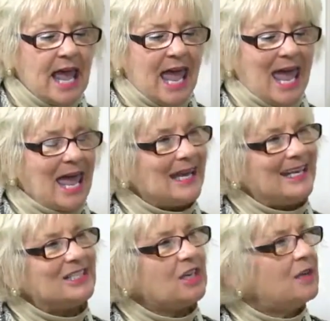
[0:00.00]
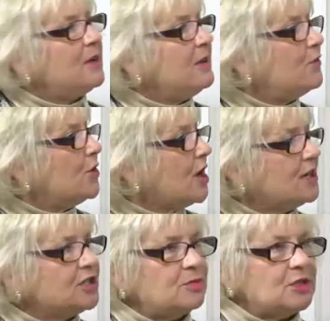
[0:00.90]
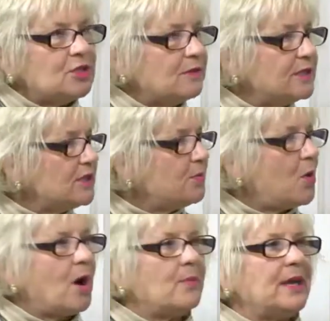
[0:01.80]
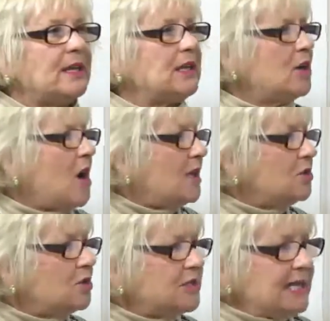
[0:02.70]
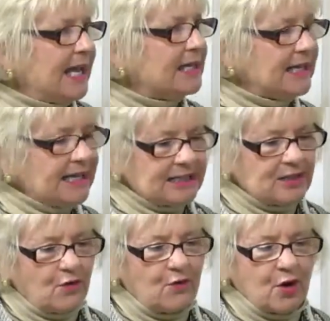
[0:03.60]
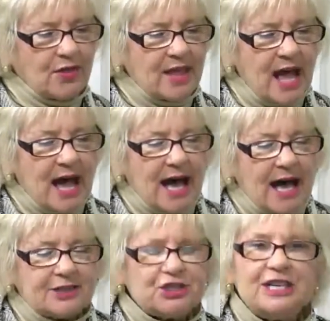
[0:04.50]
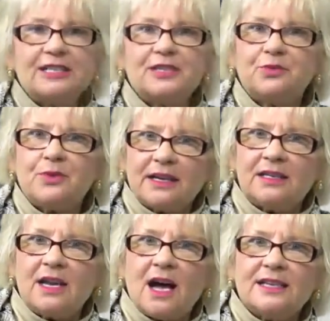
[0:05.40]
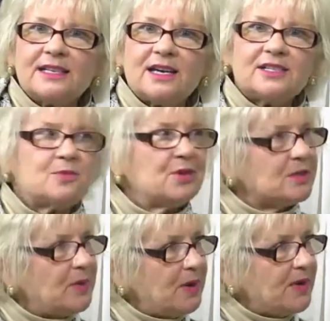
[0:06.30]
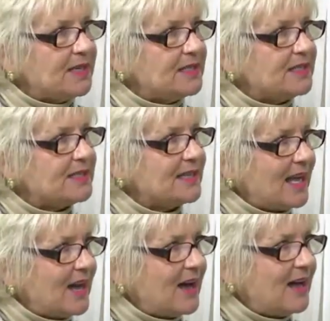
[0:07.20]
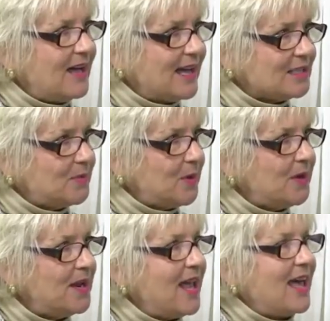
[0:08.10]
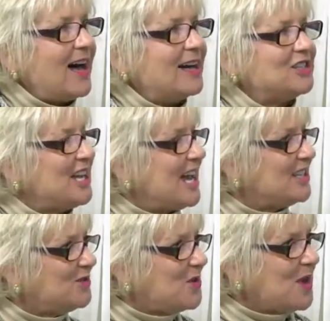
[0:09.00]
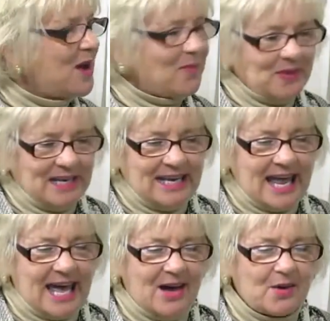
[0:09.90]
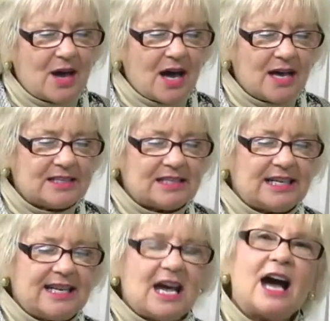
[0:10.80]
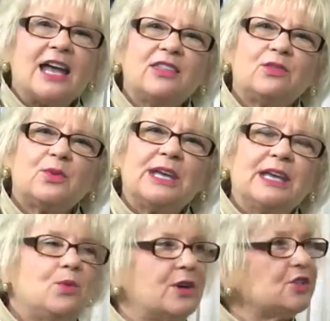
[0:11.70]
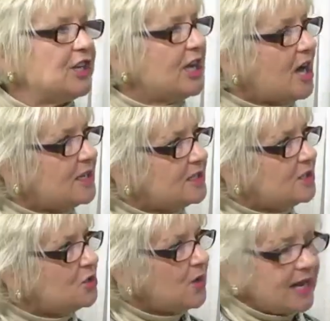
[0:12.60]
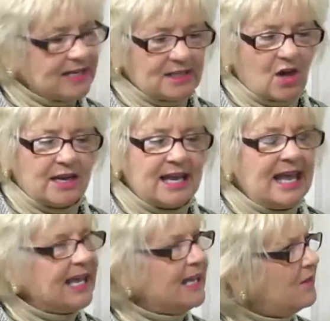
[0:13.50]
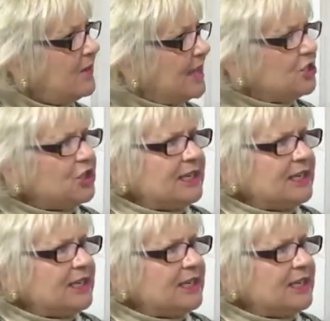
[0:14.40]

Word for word: And it's going to be for customer service department, you know, understanding and so forth. Uh, she is a recognized customer experience uh, expert. Uh, she has her own company now, uh, CI3, where she concentrates on innovation,